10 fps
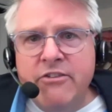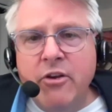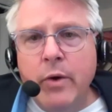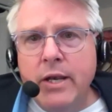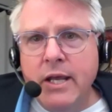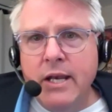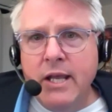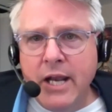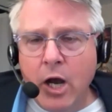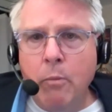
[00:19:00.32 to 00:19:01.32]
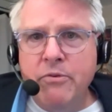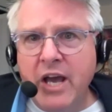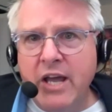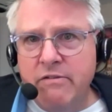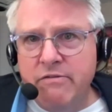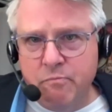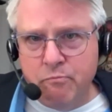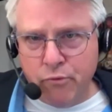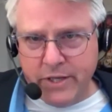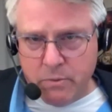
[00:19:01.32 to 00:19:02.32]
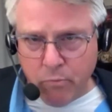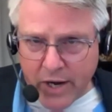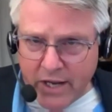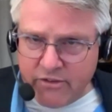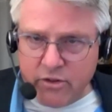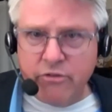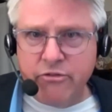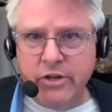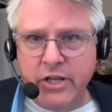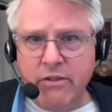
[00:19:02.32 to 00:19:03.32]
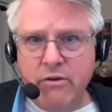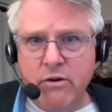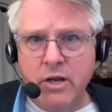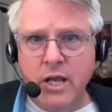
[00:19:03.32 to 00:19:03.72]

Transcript: so it helped kind of bring the brands closer together.